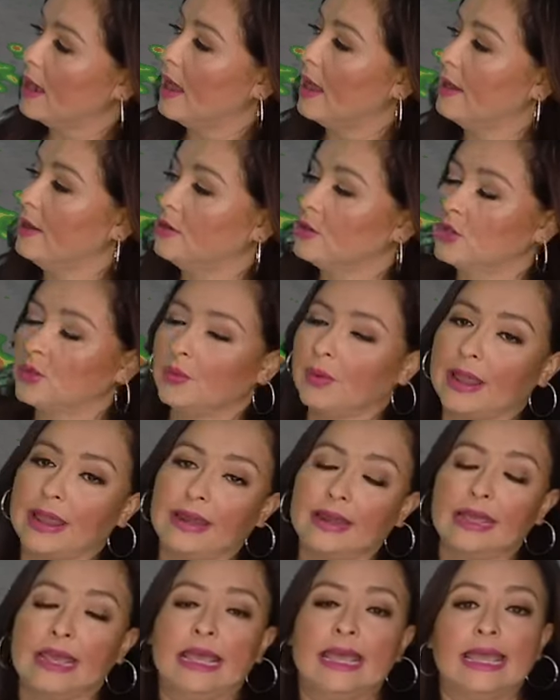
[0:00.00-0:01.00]
higher
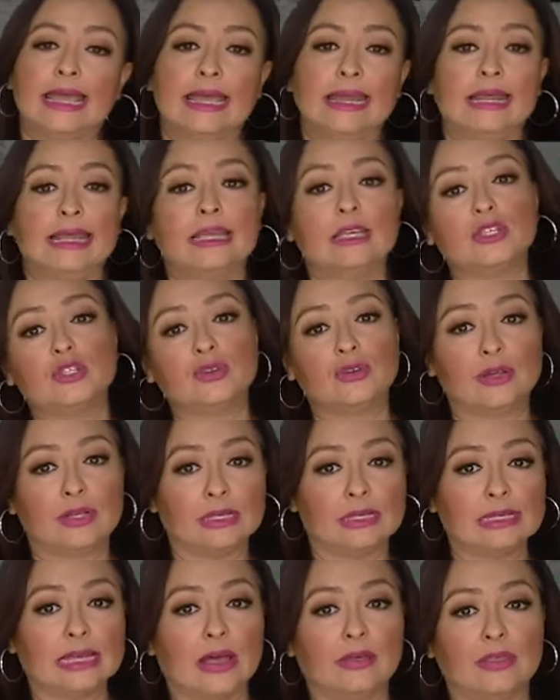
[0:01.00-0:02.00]
terrain in eastern
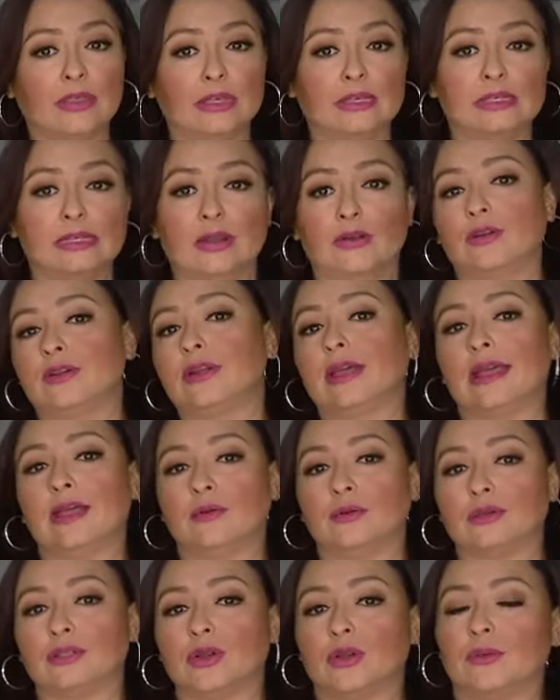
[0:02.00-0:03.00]
and southeast
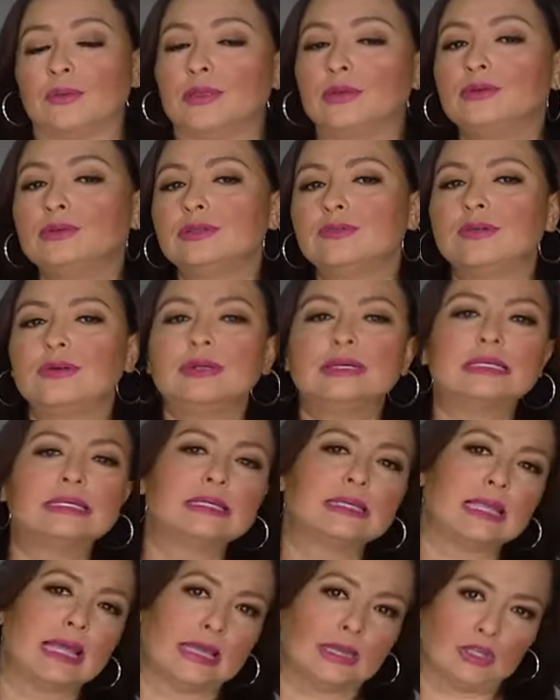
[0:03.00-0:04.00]
Arizona, but there's a very
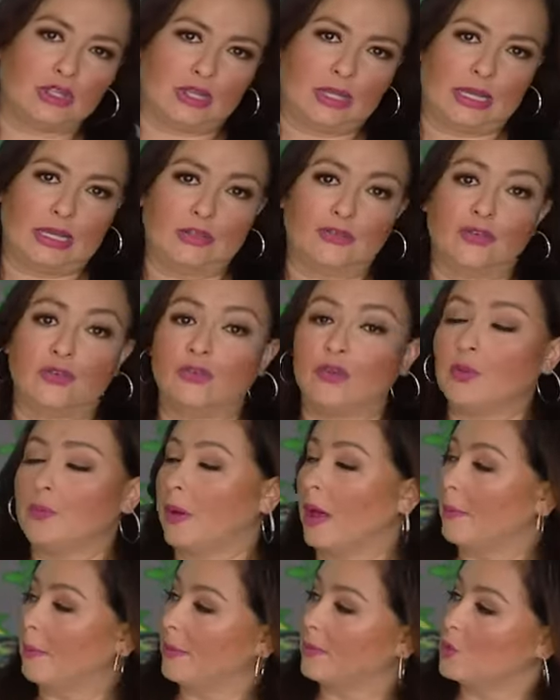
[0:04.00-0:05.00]
slight chance for a few
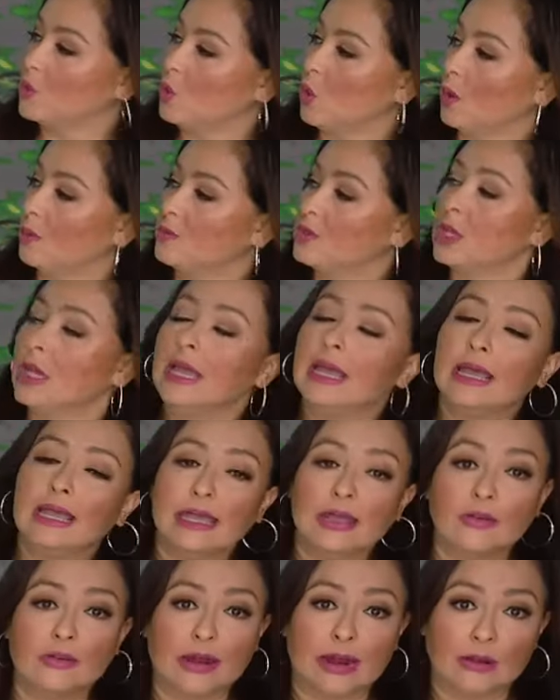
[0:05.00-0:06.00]
pop-up storms
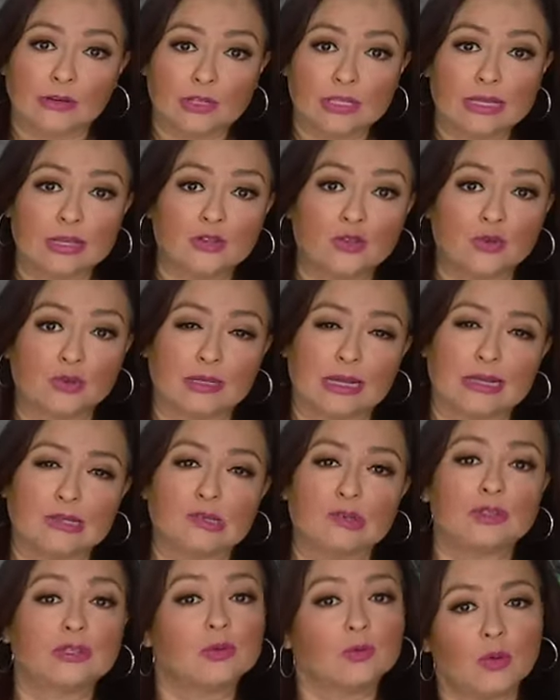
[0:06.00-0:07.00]
here in our central
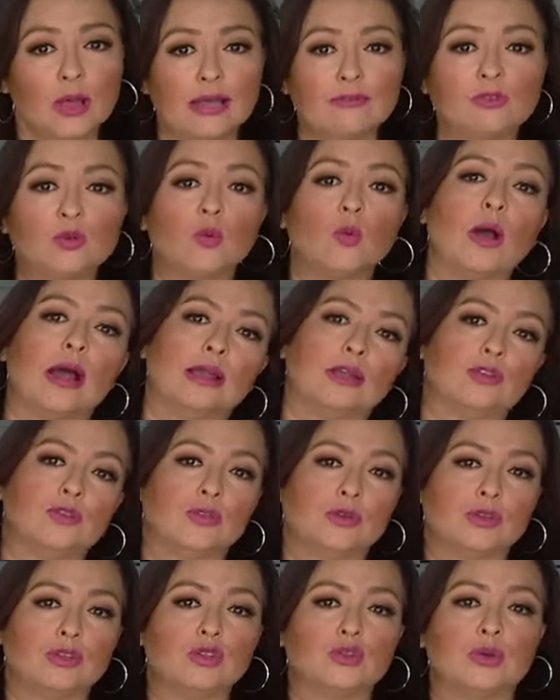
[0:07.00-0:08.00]
deserts, and we'll have to watch
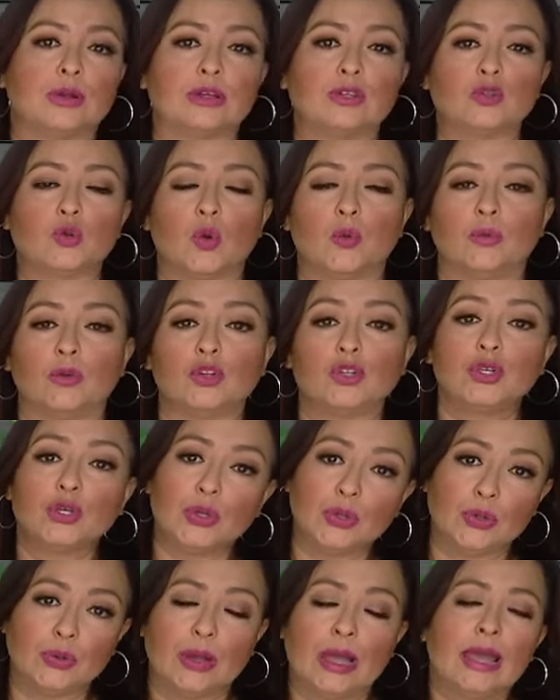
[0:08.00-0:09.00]
for a stray storm or
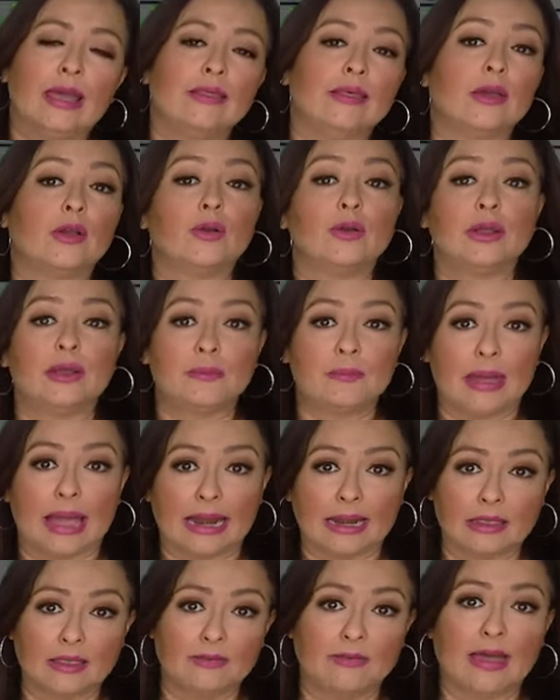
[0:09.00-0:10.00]
two that could
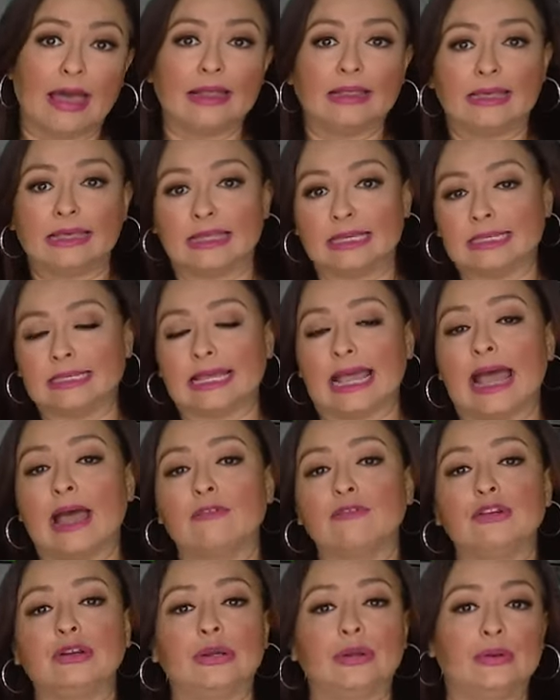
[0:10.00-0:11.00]
impact the valley this
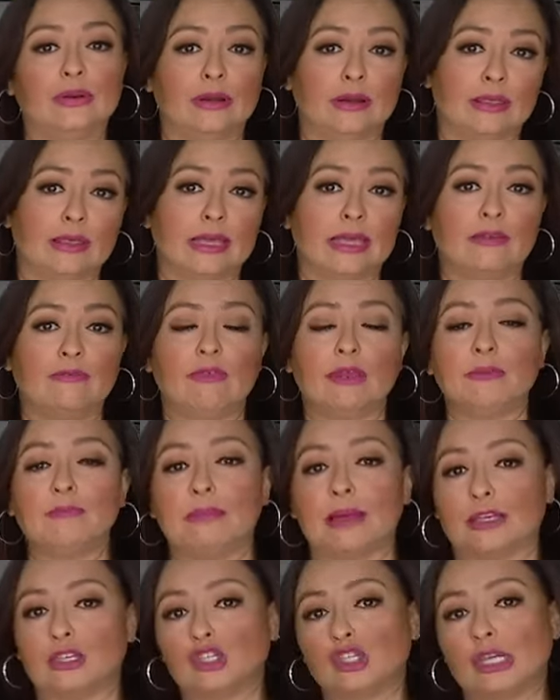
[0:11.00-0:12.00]
afternoon into the evening. Best